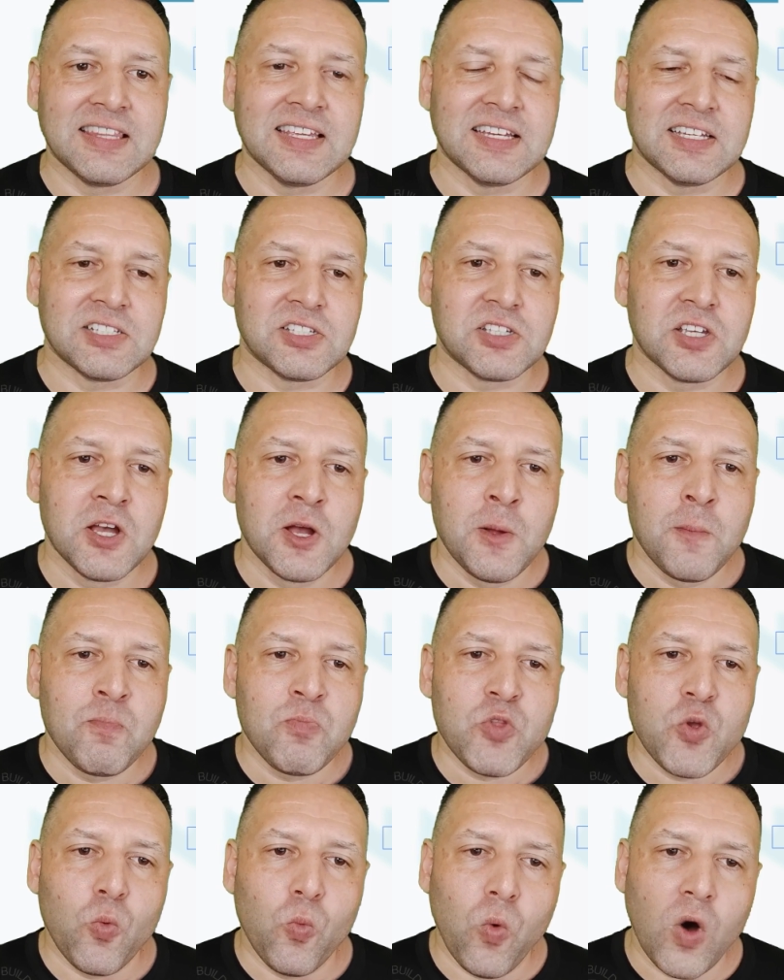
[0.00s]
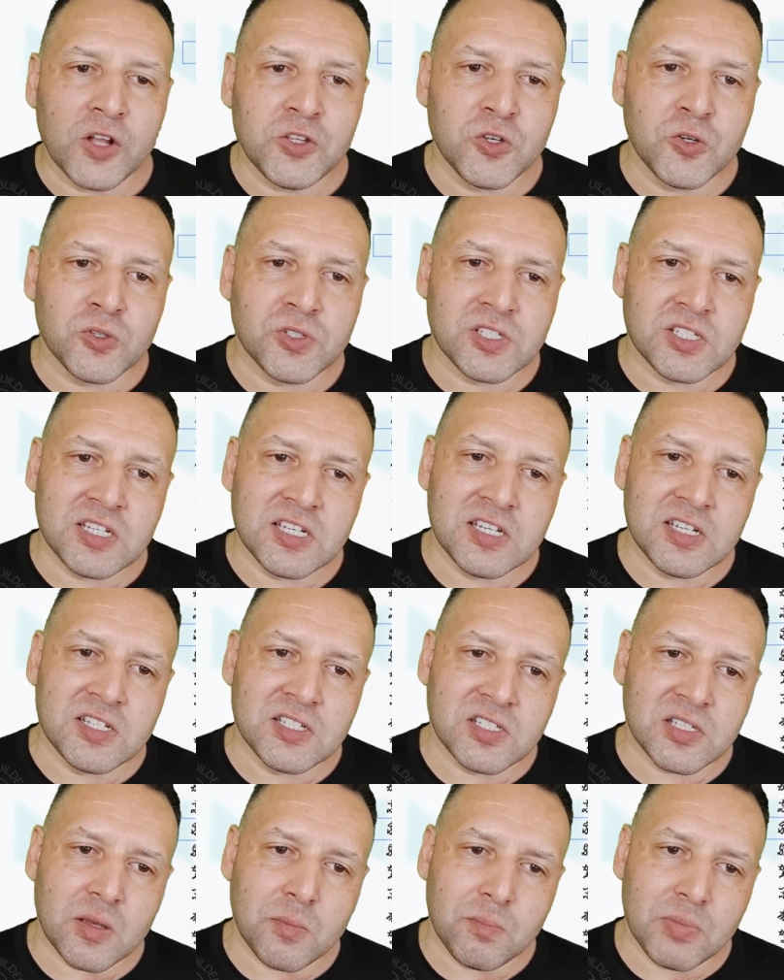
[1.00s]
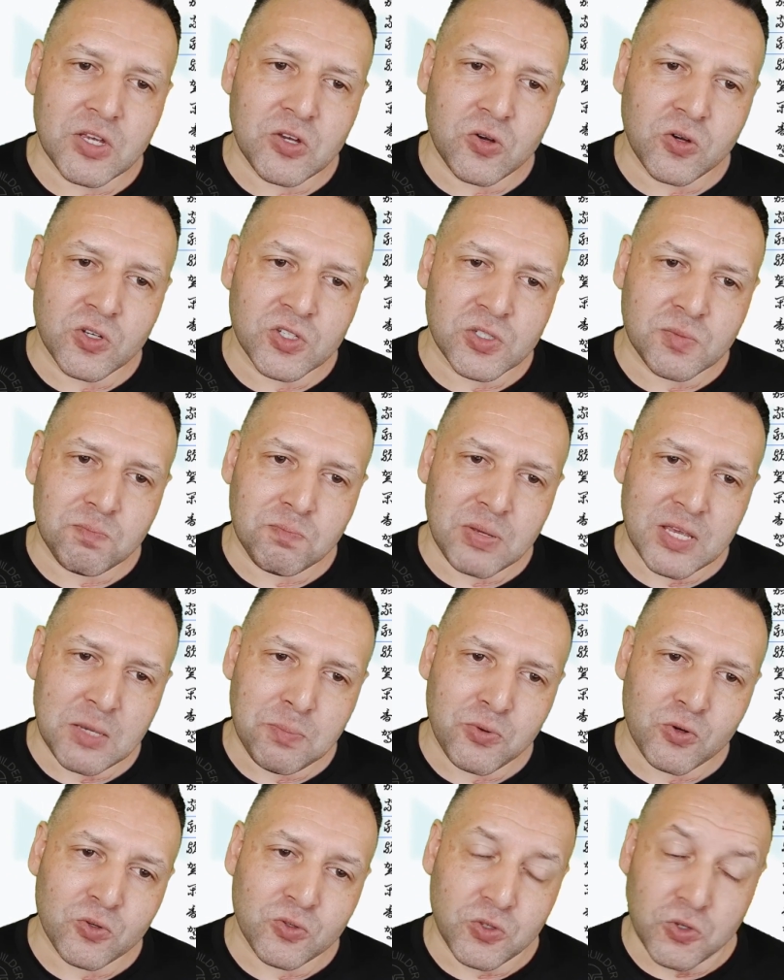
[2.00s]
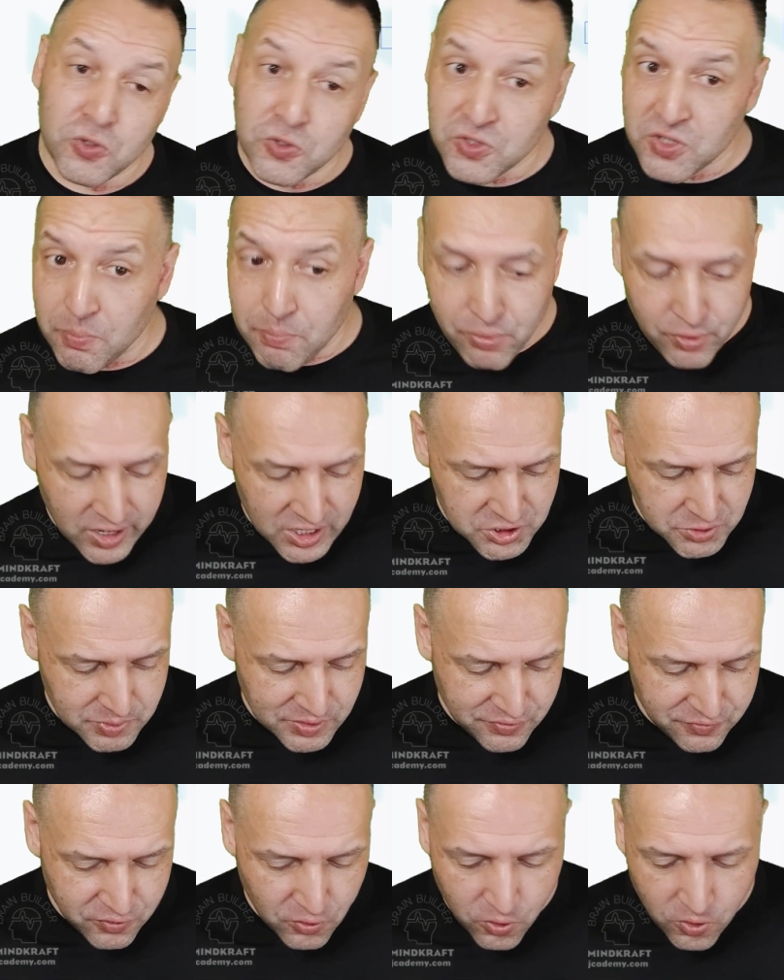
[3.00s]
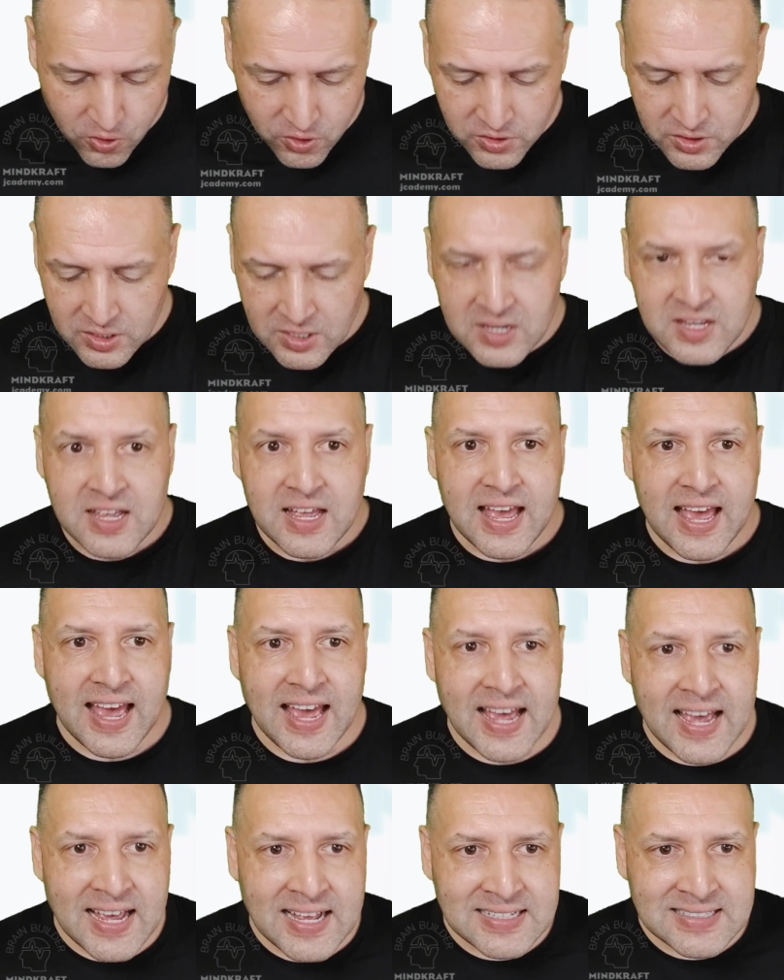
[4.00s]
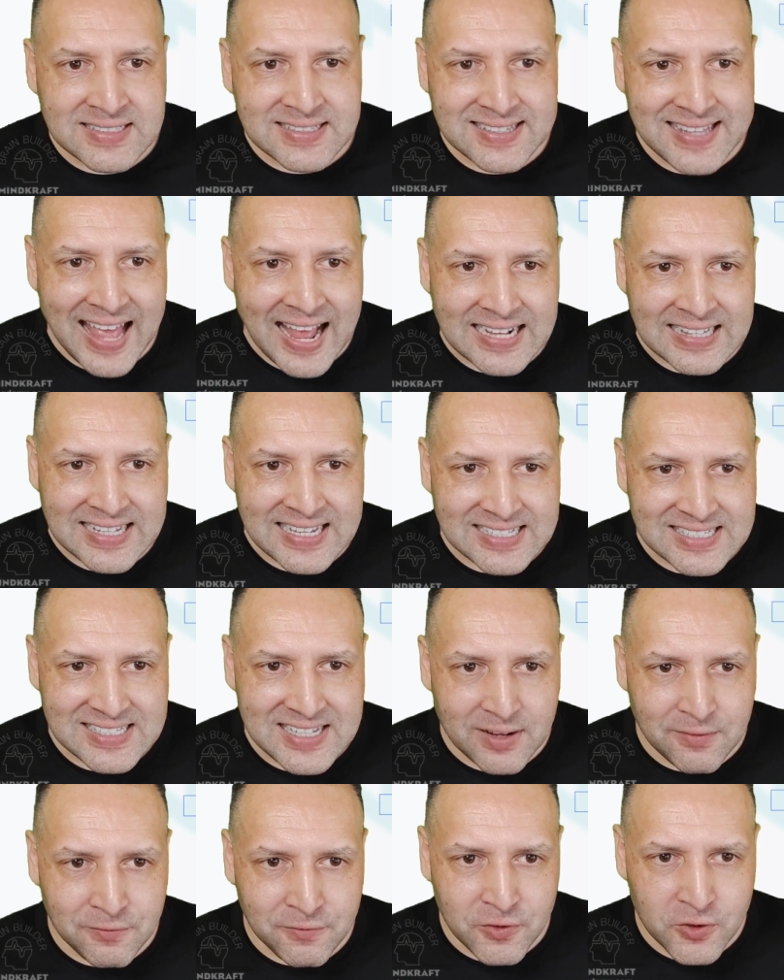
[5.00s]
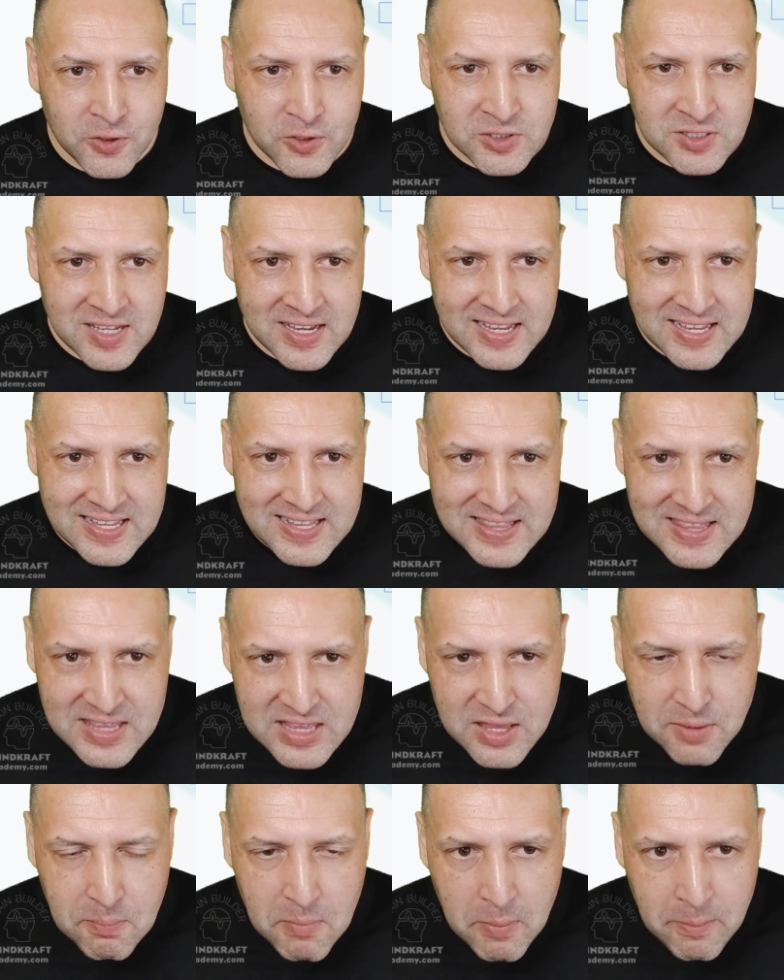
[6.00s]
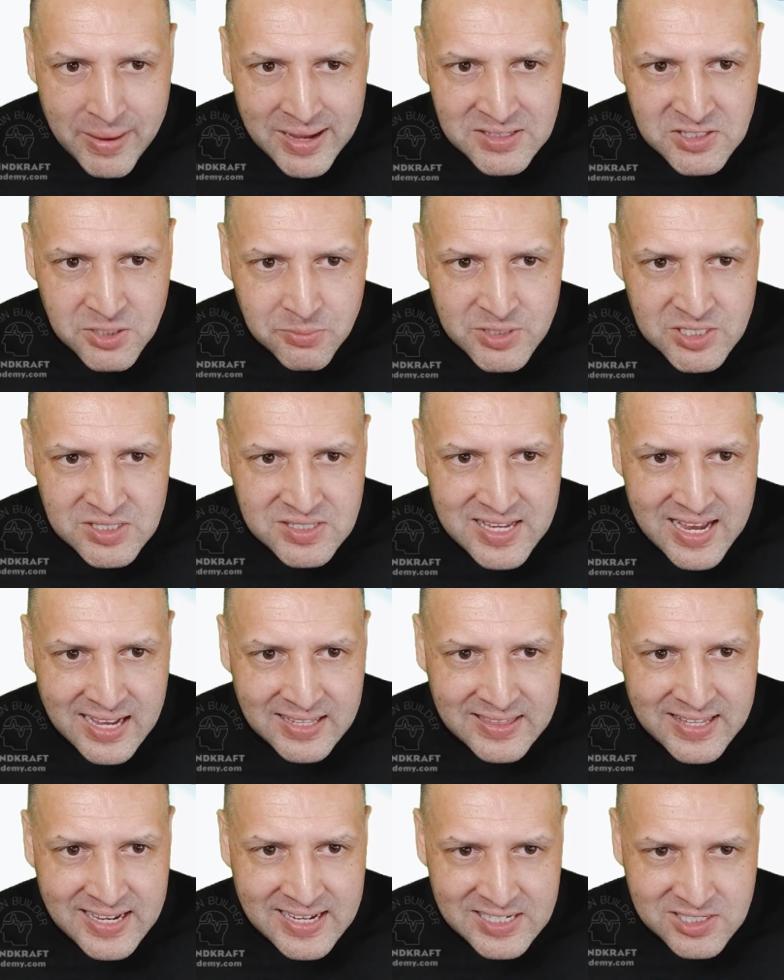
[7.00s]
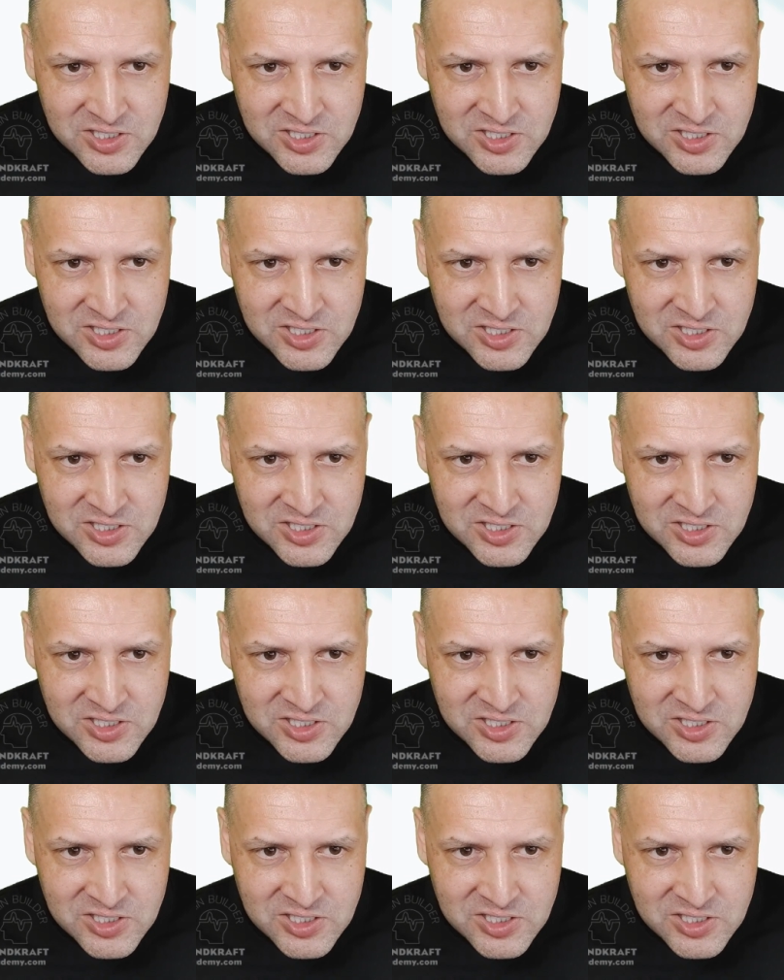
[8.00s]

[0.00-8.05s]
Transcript: this, what you'll see is because people use the brush before and that gets done first, the momentum is down there.